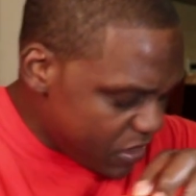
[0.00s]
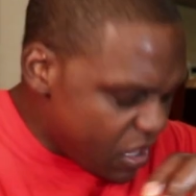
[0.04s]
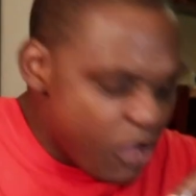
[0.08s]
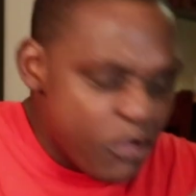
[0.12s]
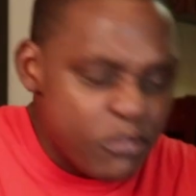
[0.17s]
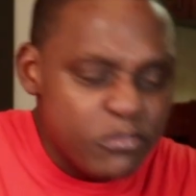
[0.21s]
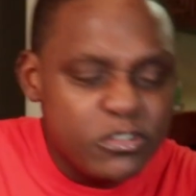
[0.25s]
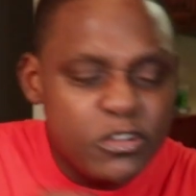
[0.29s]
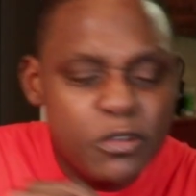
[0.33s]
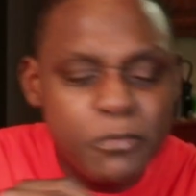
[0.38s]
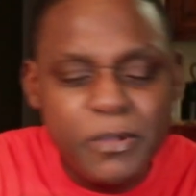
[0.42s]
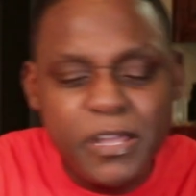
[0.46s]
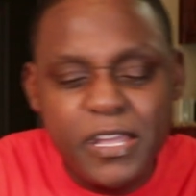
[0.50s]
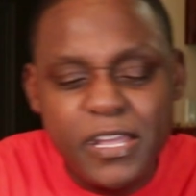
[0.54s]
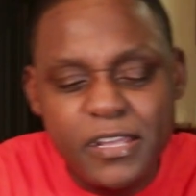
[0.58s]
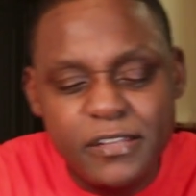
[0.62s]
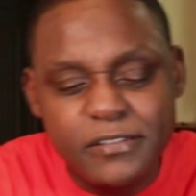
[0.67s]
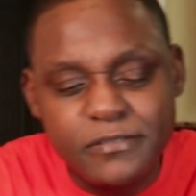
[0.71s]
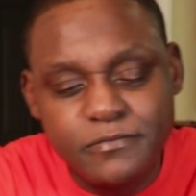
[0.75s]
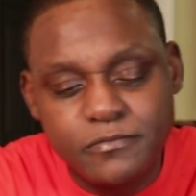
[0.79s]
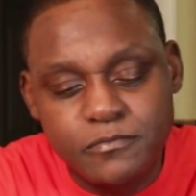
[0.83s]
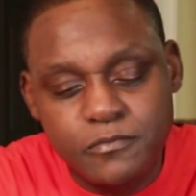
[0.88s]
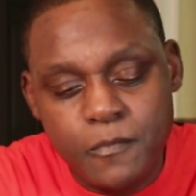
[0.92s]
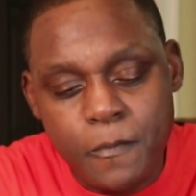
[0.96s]
I don't know,
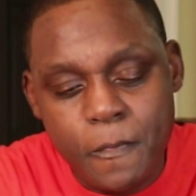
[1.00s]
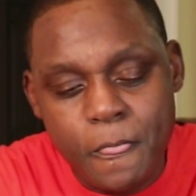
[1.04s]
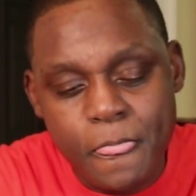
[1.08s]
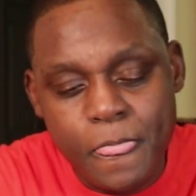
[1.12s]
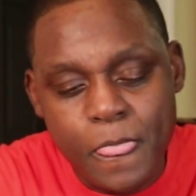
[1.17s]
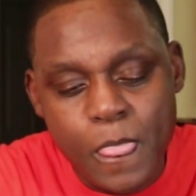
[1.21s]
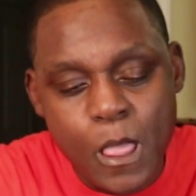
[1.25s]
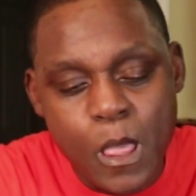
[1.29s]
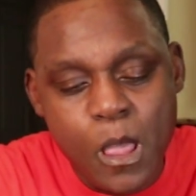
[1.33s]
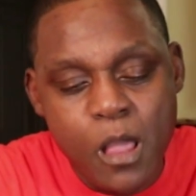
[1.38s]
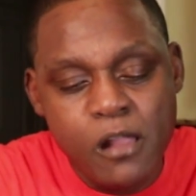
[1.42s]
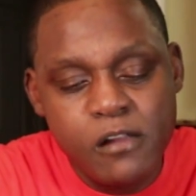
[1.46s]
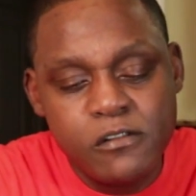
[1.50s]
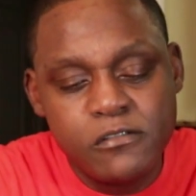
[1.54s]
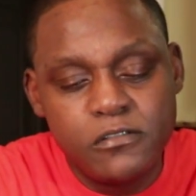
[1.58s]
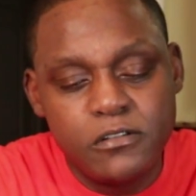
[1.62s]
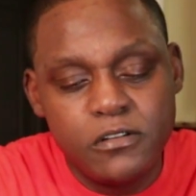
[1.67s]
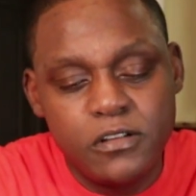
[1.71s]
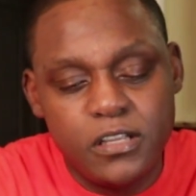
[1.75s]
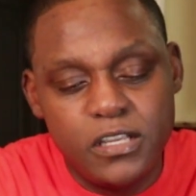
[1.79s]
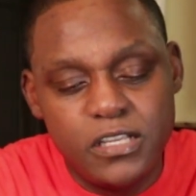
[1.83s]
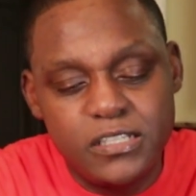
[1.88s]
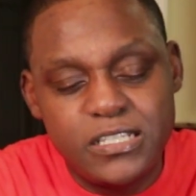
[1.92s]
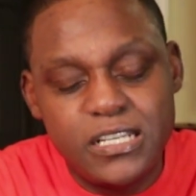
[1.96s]
man.
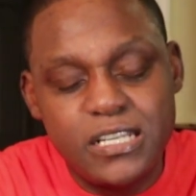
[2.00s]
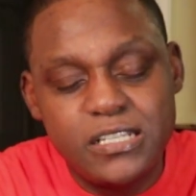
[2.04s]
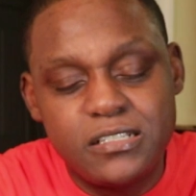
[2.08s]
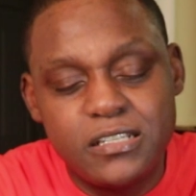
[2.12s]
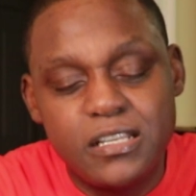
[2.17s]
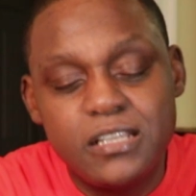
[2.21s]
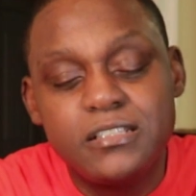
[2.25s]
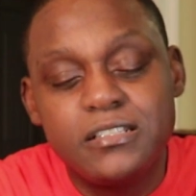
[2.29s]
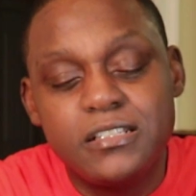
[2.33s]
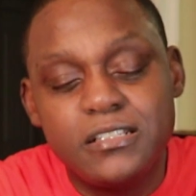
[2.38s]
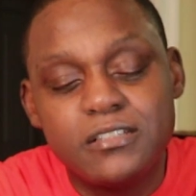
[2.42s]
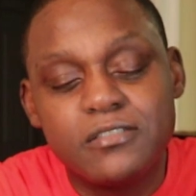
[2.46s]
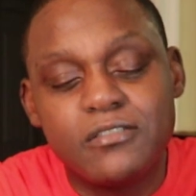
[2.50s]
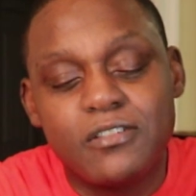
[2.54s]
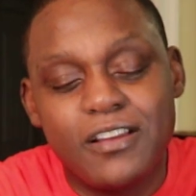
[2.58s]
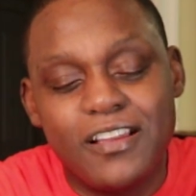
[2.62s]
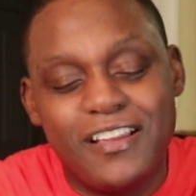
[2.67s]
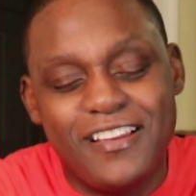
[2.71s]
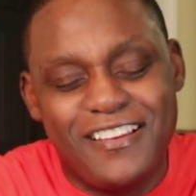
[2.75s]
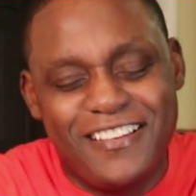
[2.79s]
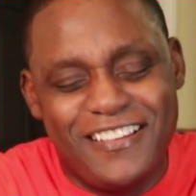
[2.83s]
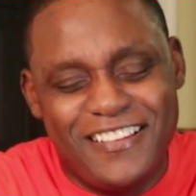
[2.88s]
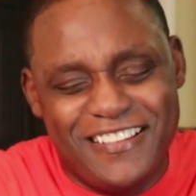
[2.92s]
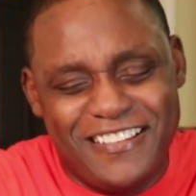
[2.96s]
It tastes, it's
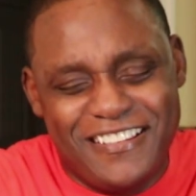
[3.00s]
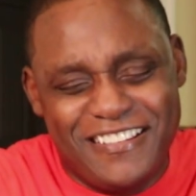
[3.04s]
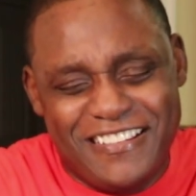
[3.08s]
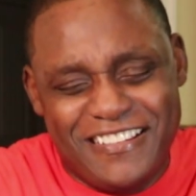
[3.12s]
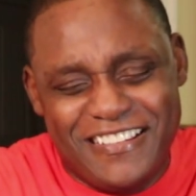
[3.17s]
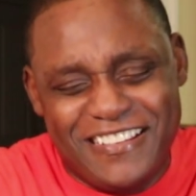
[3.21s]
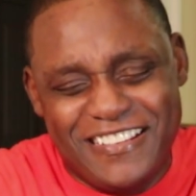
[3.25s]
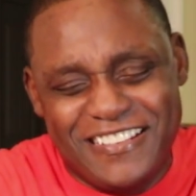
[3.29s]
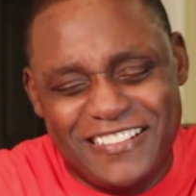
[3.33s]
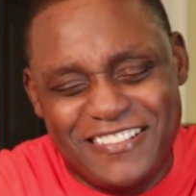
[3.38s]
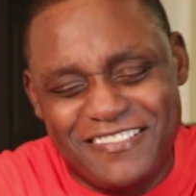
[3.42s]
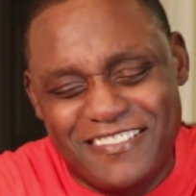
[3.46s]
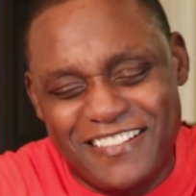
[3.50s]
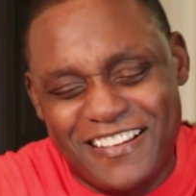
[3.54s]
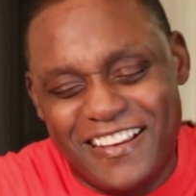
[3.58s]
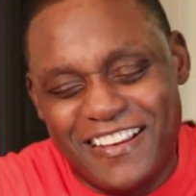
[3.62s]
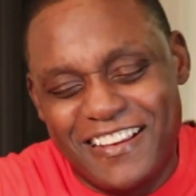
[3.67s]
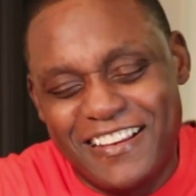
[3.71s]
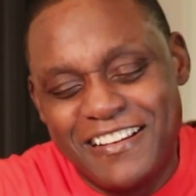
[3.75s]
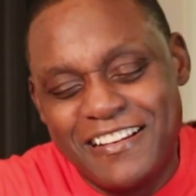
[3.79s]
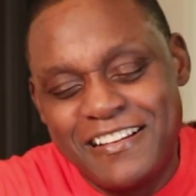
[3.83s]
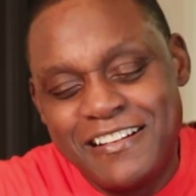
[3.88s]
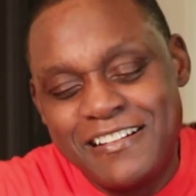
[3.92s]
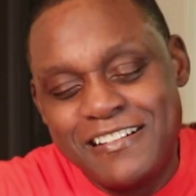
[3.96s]
okay. It's
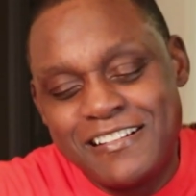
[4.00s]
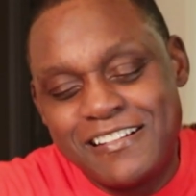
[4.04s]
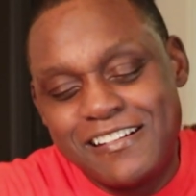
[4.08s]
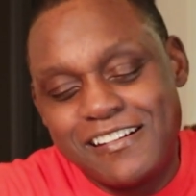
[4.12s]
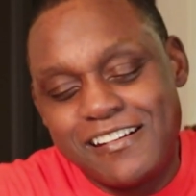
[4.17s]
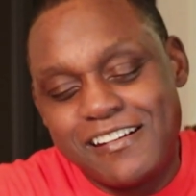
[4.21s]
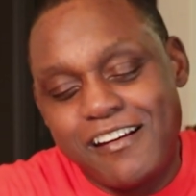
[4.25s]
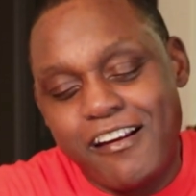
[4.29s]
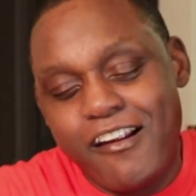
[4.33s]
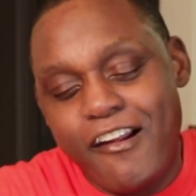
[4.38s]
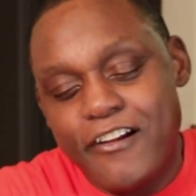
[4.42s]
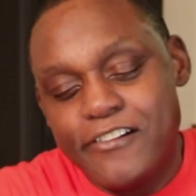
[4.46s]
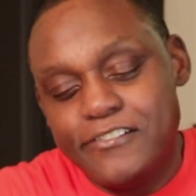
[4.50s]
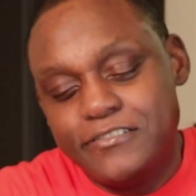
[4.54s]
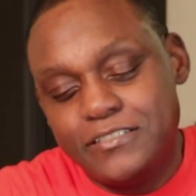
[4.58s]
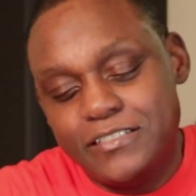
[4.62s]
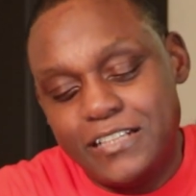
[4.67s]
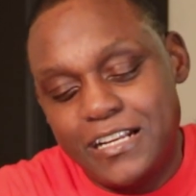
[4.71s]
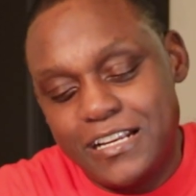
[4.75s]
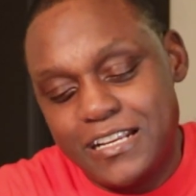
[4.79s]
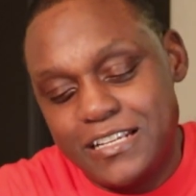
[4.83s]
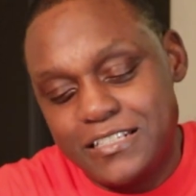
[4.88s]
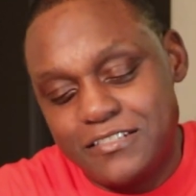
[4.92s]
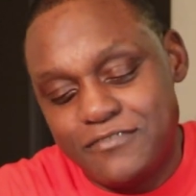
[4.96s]
okay.
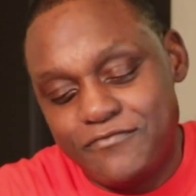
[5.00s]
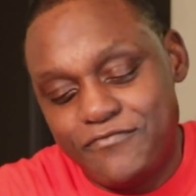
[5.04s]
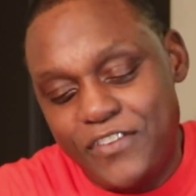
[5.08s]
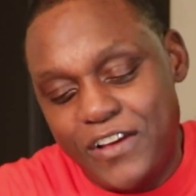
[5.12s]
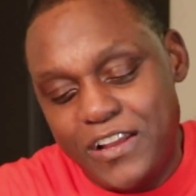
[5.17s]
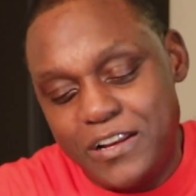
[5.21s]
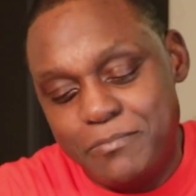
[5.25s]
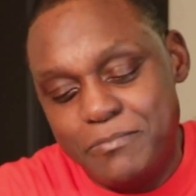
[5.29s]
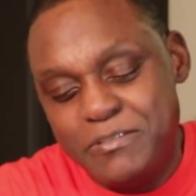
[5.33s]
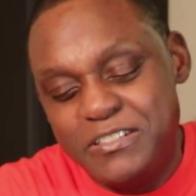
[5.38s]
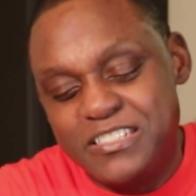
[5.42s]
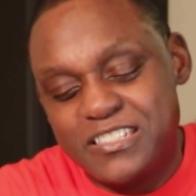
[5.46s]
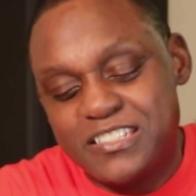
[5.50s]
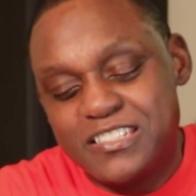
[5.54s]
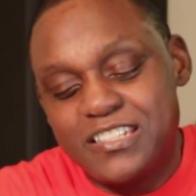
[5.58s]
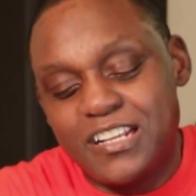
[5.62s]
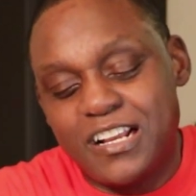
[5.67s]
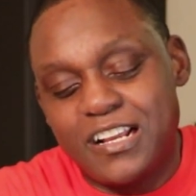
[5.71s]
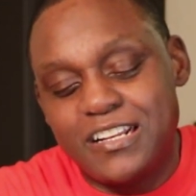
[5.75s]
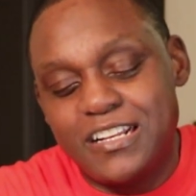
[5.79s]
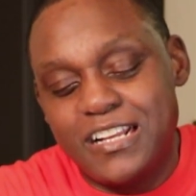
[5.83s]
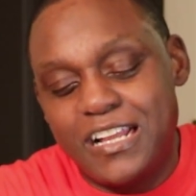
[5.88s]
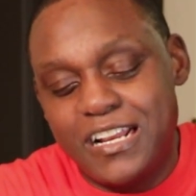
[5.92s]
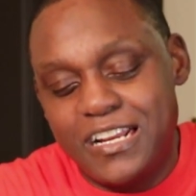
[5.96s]
I guess the fact of me
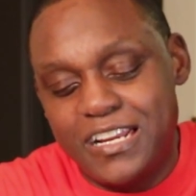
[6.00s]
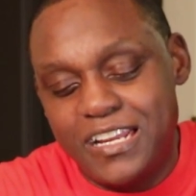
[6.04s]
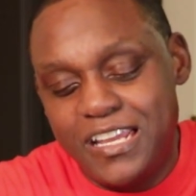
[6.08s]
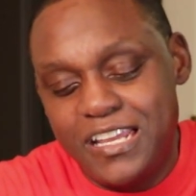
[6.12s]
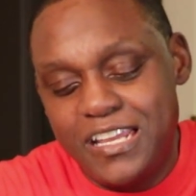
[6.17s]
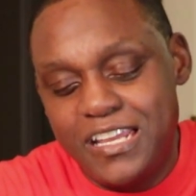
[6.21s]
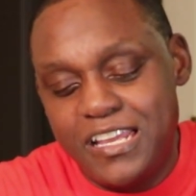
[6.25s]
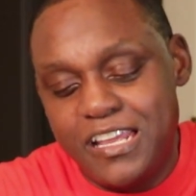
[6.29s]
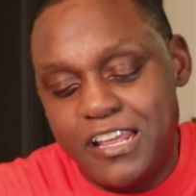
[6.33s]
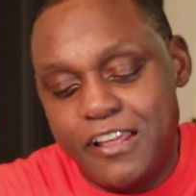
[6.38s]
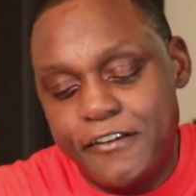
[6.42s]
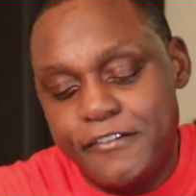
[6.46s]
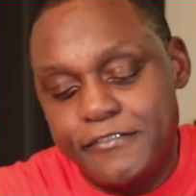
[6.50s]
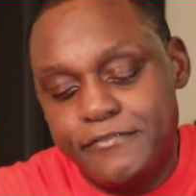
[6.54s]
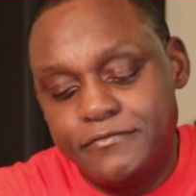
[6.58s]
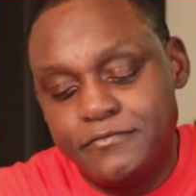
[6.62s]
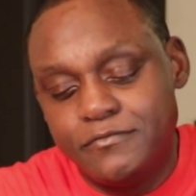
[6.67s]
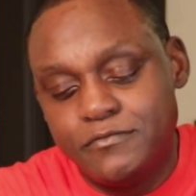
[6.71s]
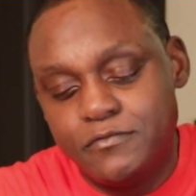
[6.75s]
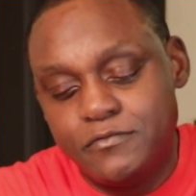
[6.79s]
sucking out of head.